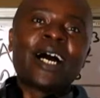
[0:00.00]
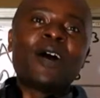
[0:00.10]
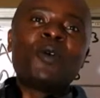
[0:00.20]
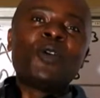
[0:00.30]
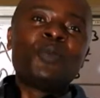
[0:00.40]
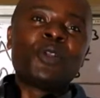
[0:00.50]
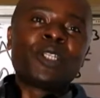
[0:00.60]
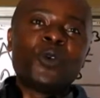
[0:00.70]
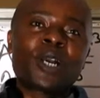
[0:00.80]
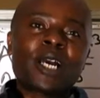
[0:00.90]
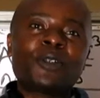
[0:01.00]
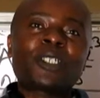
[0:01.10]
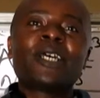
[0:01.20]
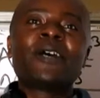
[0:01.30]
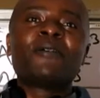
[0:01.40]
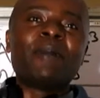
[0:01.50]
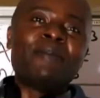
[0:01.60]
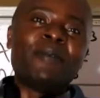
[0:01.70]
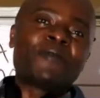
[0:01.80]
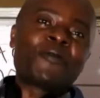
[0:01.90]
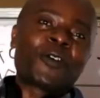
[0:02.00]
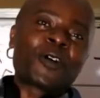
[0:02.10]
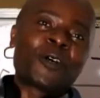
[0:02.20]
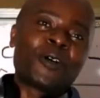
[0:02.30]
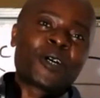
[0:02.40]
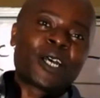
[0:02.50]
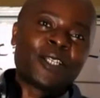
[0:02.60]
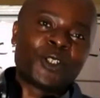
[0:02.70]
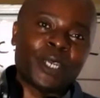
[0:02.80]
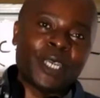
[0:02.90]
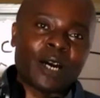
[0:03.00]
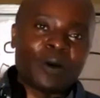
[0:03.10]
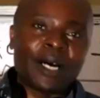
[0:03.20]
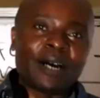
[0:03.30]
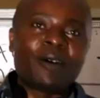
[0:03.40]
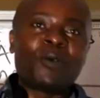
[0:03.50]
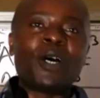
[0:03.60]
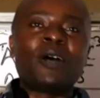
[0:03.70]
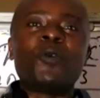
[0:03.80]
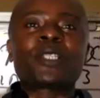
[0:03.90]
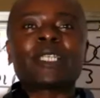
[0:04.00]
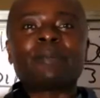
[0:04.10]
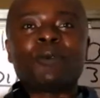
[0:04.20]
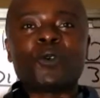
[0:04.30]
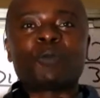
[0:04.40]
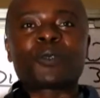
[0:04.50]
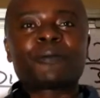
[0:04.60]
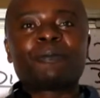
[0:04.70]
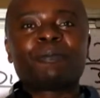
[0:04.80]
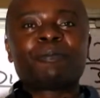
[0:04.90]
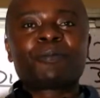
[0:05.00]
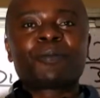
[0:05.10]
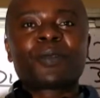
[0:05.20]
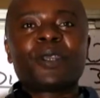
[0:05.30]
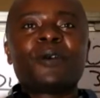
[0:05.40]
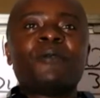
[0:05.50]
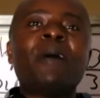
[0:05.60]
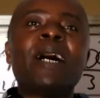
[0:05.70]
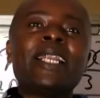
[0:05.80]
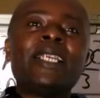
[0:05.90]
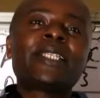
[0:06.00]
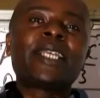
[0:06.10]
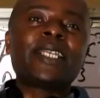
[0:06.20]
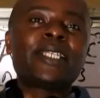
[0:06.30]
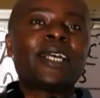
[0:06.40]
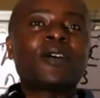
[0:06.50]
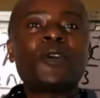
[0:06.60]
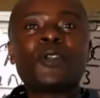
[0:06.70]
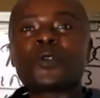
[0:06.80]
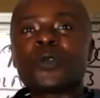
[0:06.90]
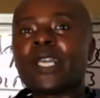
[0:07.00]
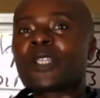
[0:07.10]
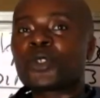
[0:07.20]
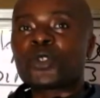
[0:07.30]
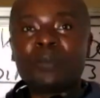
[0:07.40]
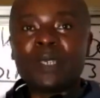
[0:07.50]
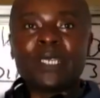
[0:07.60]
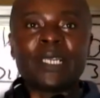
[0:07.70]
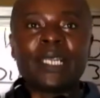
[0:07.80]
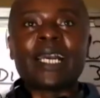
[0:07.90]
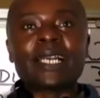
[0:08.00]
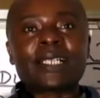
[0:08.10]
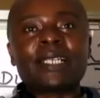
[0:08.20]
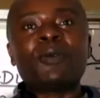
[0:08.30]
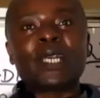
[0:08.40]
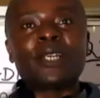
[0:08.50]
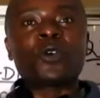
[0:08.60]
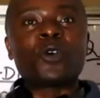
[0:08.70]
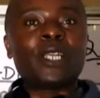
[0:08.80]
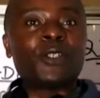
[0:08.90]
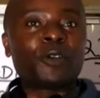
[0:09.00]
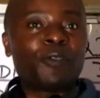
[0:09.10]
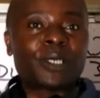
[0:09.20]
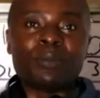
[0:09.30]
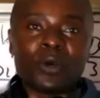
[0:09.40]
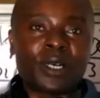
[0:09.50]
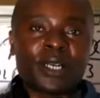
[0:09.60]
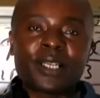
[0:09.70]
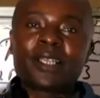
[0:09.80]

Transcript: How will you be on the lookout? By joining our WhatsApp groups. By, in this case here, going to like social media, like RCM Online College on Facebook,